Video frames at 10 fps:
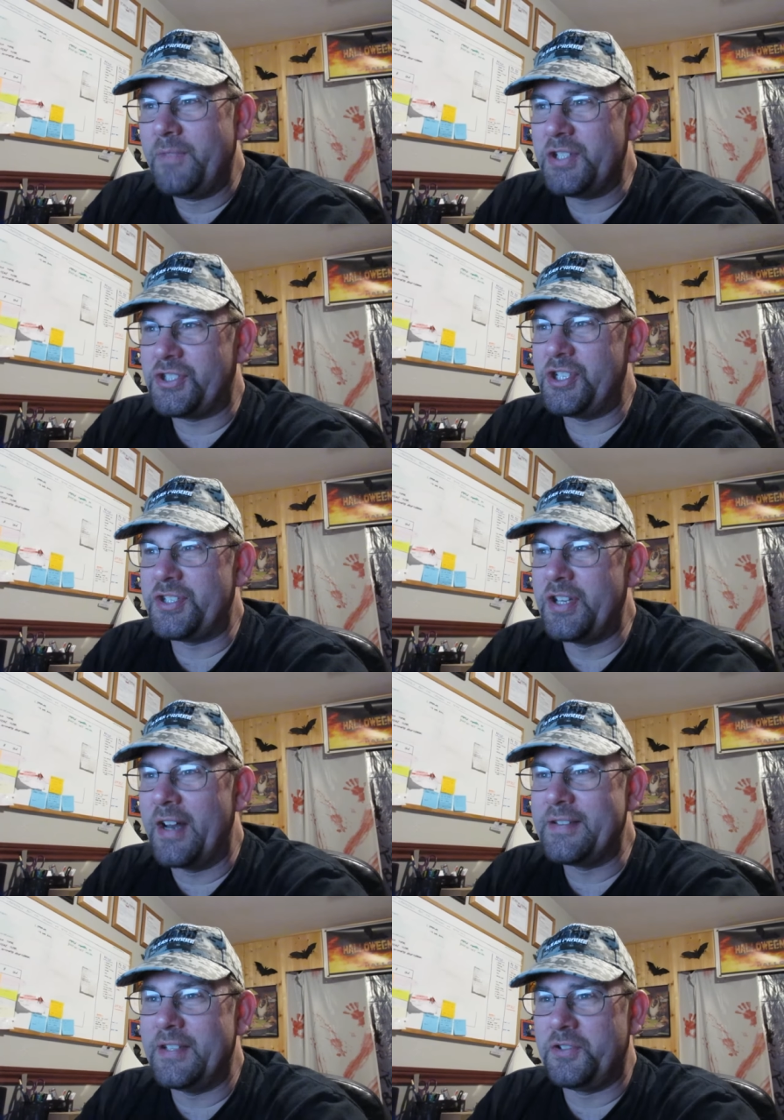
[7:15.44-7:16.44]
It's just
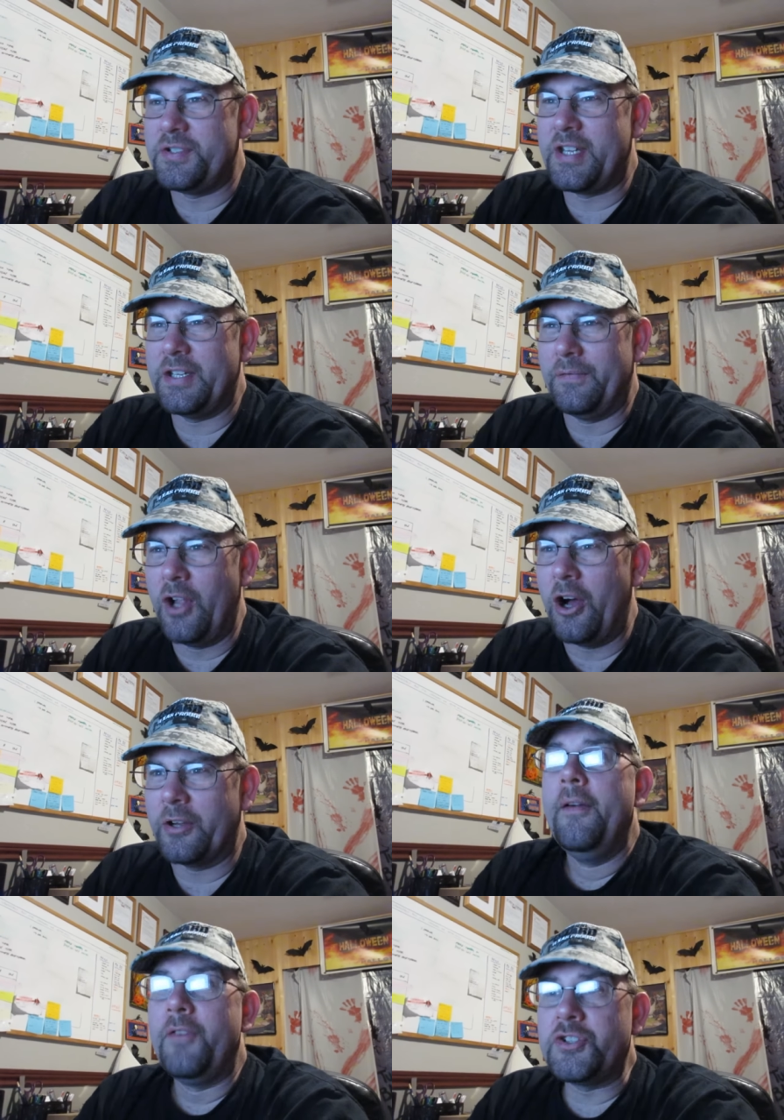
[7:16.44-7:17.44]
not as interesting to vlog.
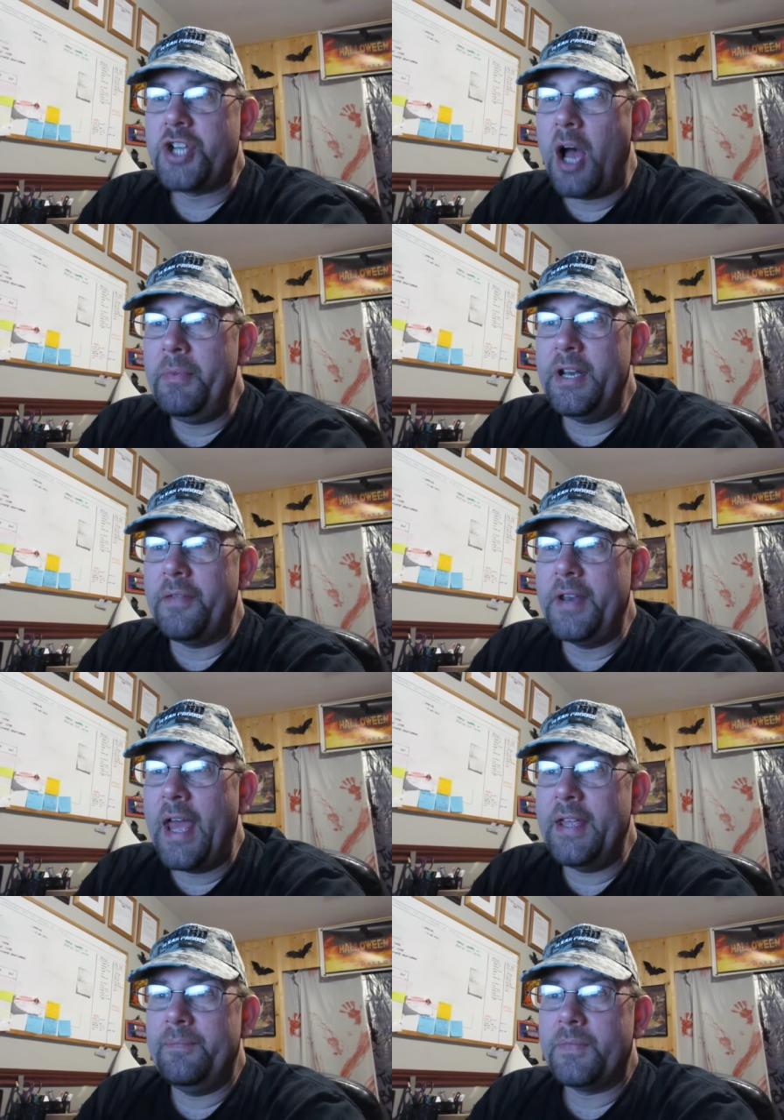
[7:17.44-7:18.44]
First comment of the
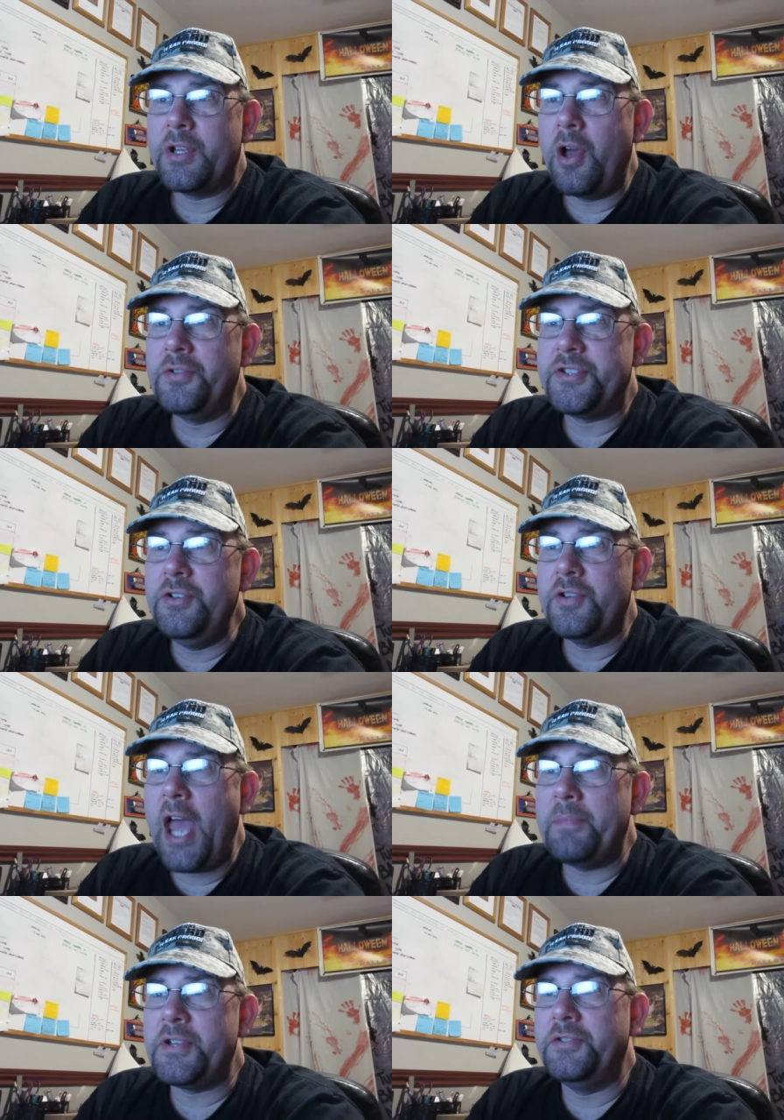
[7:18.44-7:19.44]
night goes to
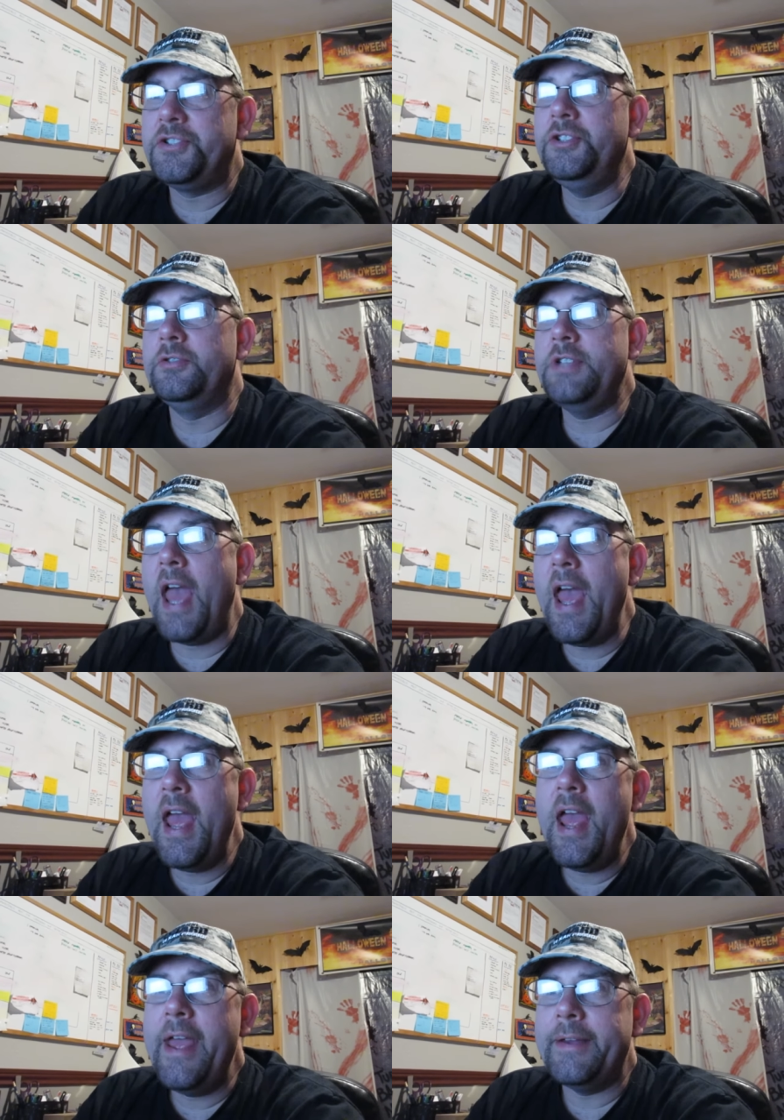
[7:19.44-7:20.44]
Capzone two.
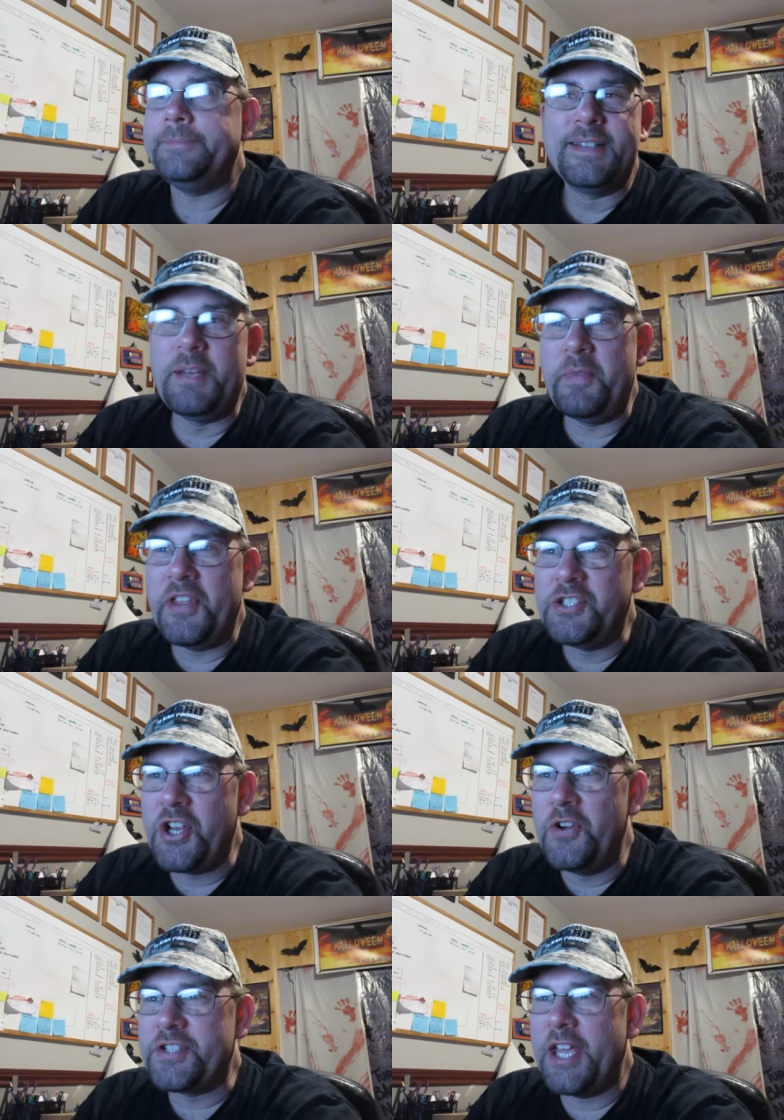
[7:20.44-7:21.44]
Yay! Timothy
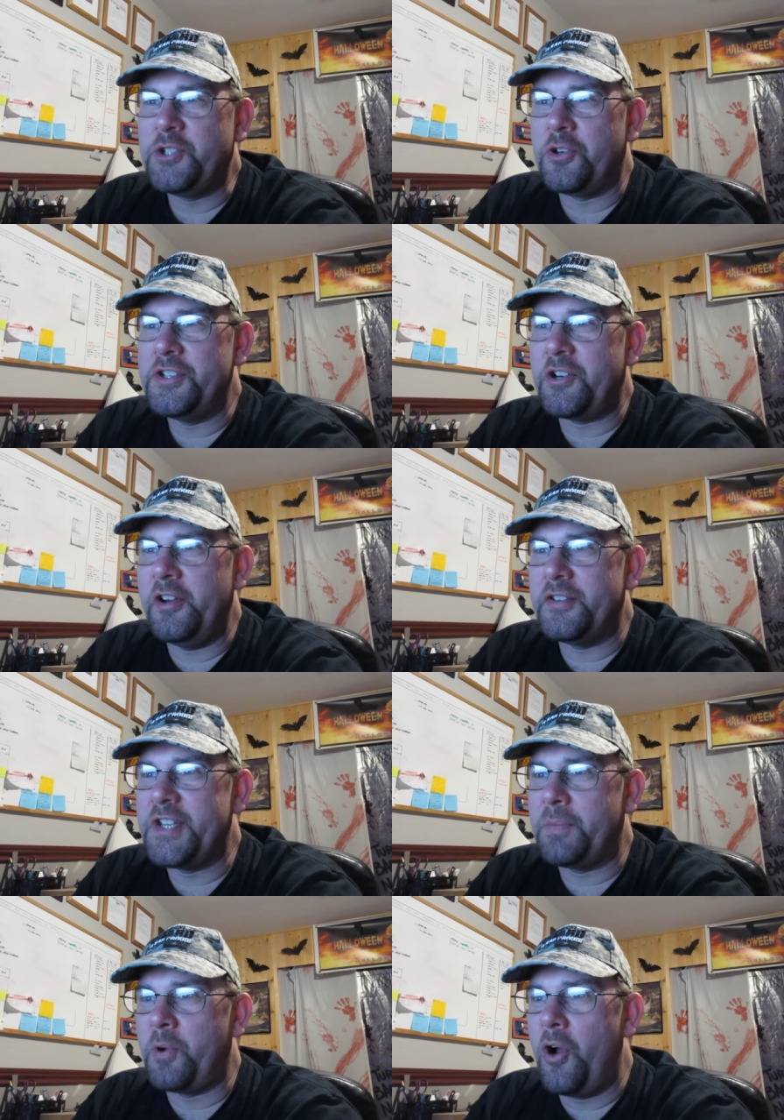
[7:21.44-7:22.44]
Jones. Hey Troy, sorry you're
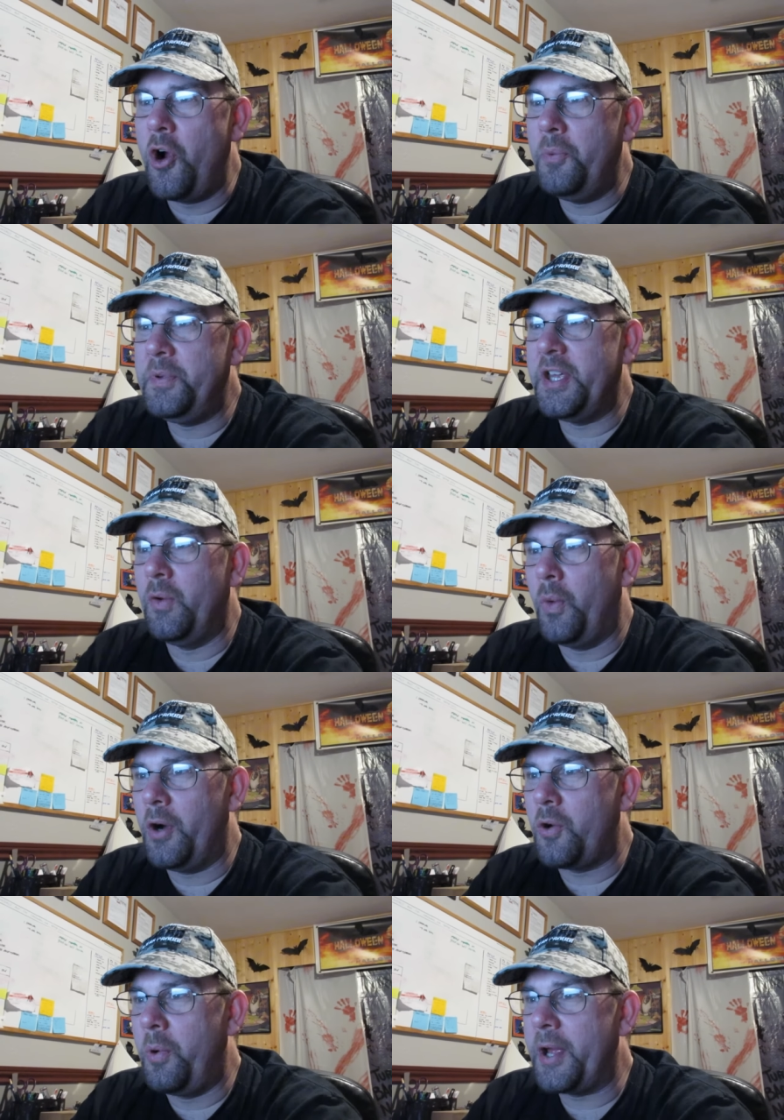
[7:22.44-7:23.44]
sick, bro. Hope you get
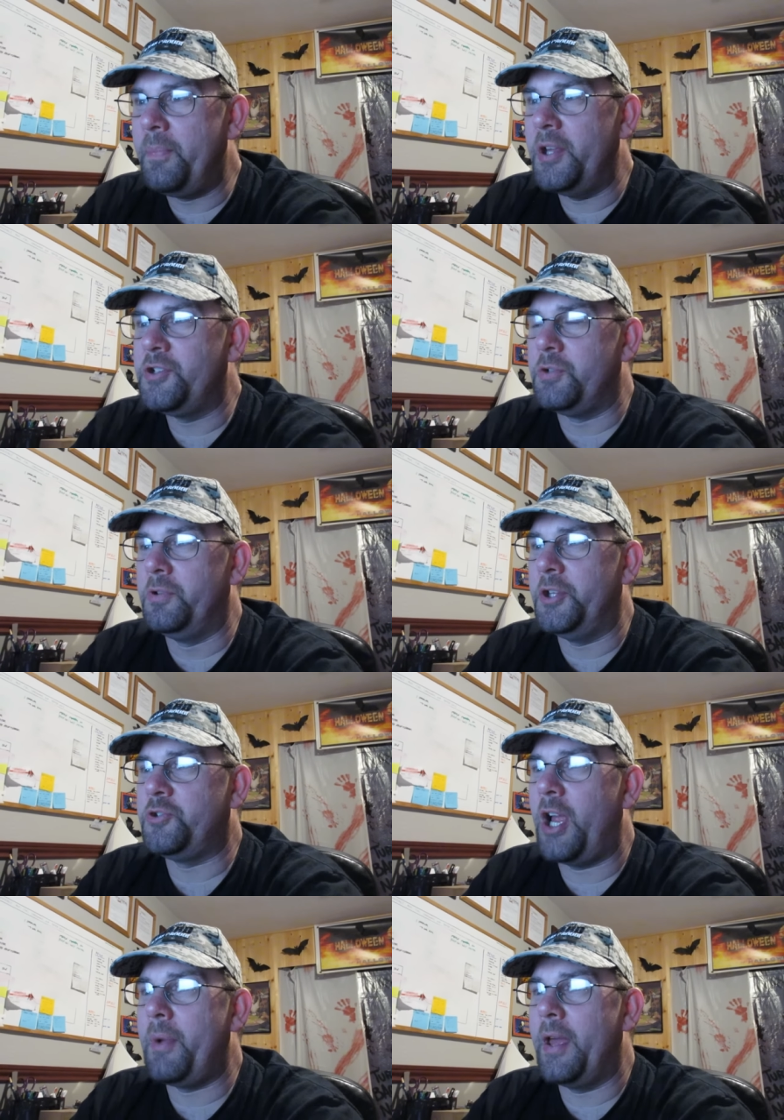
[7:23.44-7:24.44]
well quick, but you should really
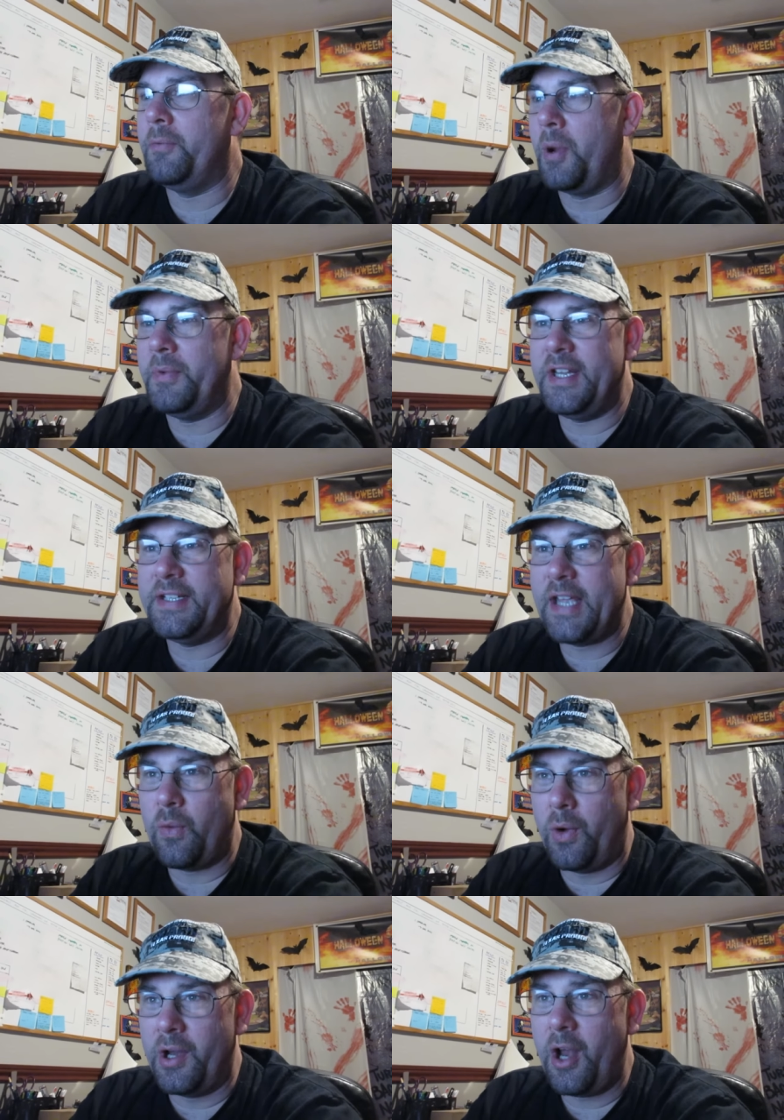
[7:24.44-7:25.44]
try my remedy.
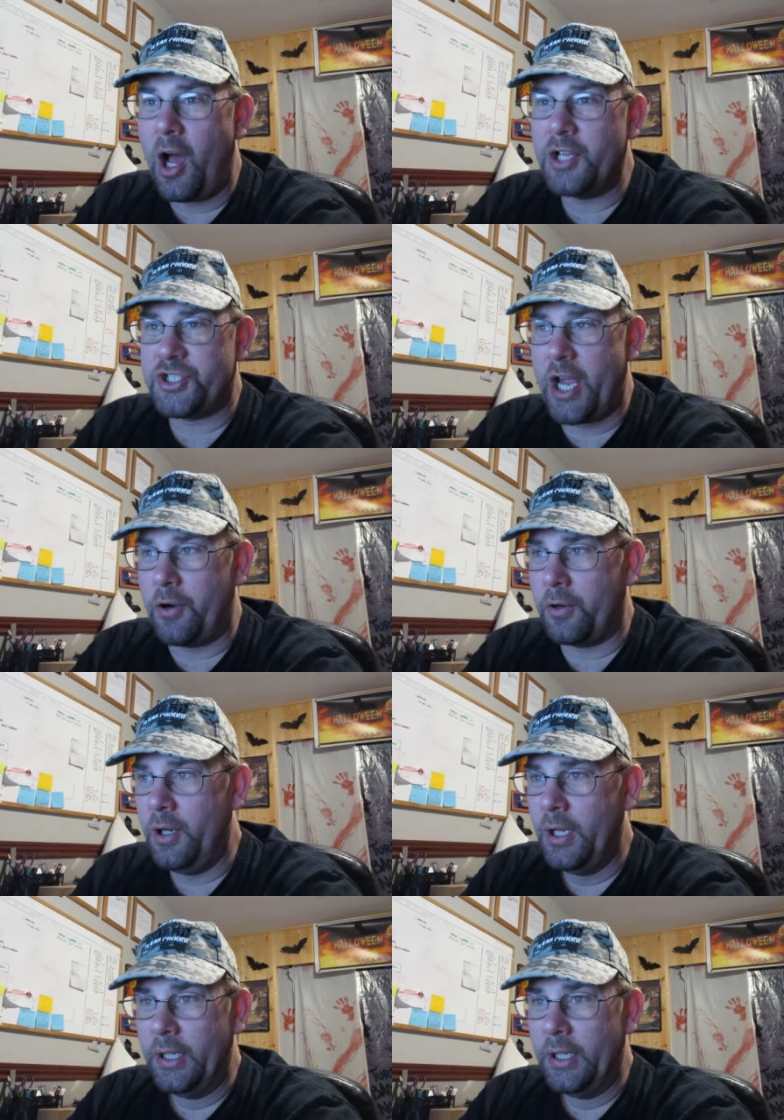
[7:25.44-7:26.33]
Take one hot shower,